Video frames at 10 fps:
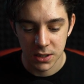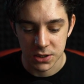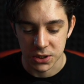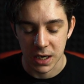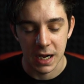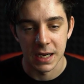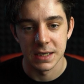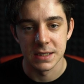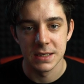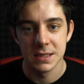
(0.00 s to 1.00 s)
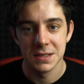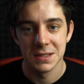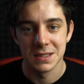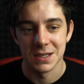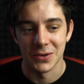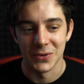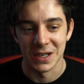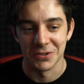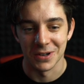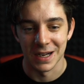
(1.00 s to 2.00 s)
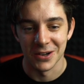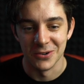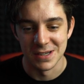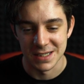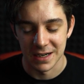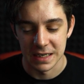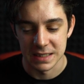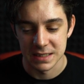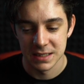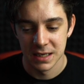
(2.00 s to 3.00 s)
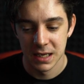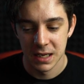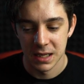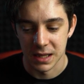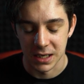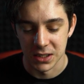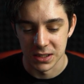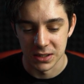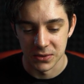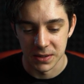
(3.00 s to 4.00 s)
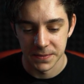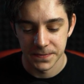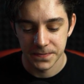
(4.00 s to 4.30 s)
tried to recreate Unus Annus, they couldn't do it.